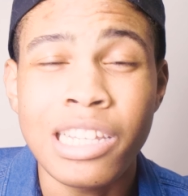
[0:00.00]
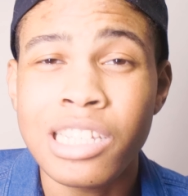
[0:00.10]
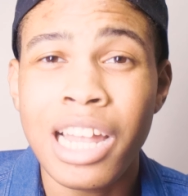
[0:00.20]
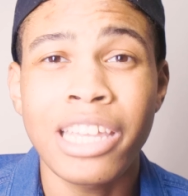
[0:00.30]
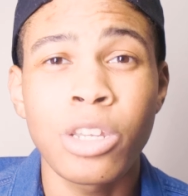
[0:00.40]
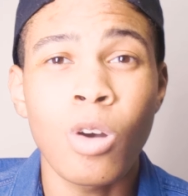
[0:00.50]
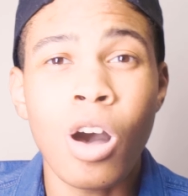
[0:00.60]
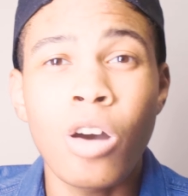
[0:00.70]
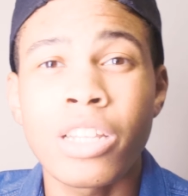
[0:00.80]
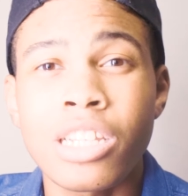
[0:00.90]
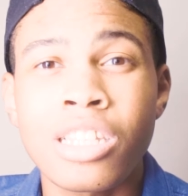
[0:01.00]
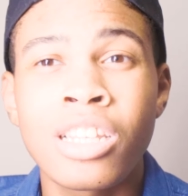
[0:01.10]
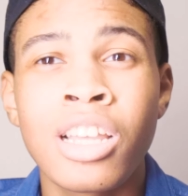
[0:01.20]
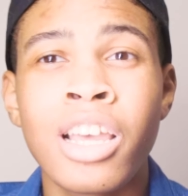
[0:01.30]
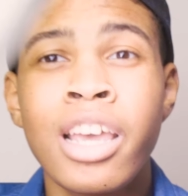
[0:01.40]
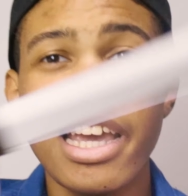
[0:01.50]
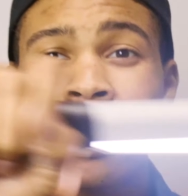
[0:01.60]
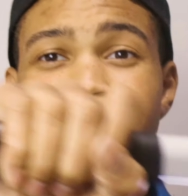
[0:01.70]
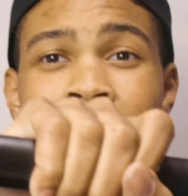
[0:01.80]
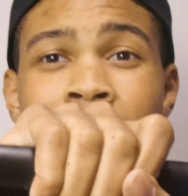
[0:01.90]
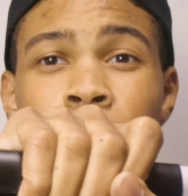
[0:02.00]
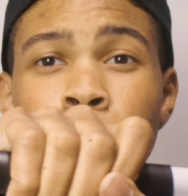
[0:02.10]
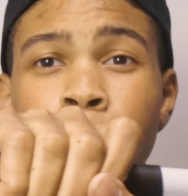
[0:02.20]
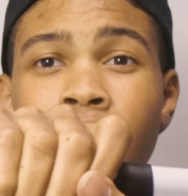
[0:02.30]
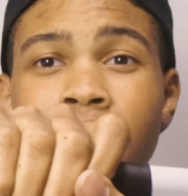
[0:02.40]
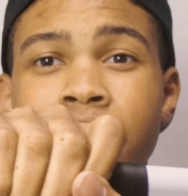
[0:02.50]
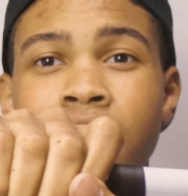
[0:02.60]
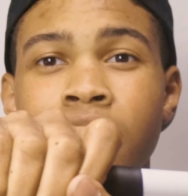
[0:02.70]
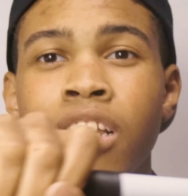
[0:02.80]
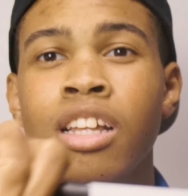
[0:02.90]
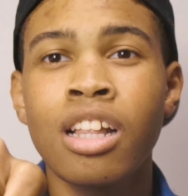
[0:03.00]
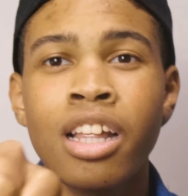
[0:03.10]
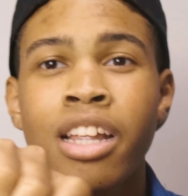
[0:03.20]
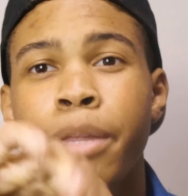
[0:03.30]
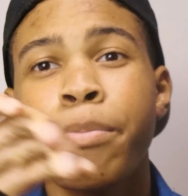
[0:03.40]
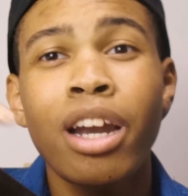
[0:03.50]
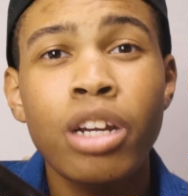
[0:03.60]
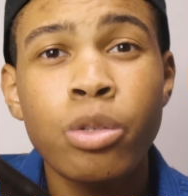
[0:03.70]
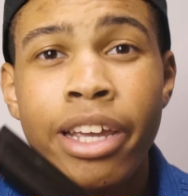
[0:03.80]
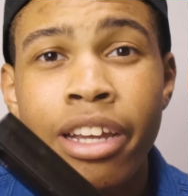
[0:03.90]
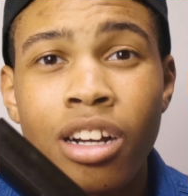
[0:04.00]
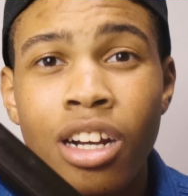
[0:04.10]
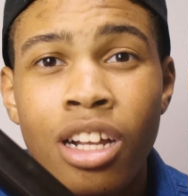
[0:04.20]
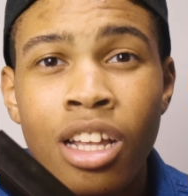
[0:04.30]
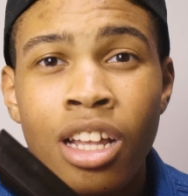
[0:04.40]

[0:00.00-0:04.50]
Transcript: that this light can do all this in a tiny little box. The battery's right here.